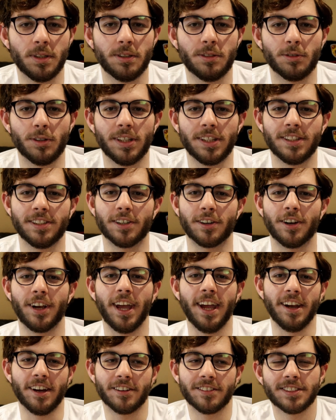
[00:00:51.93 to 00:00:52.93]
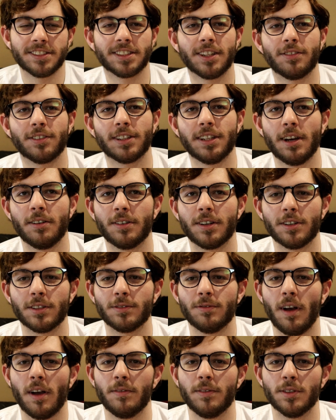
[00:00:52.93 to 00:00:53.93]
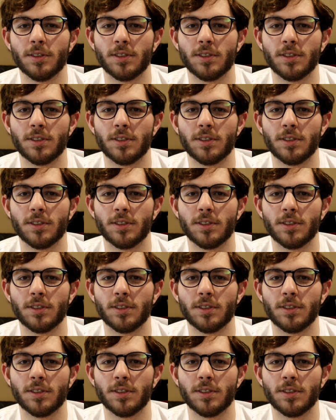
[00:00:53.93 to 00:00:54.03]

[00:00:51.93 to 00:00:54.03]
doing their hair and stuff like that when I was 5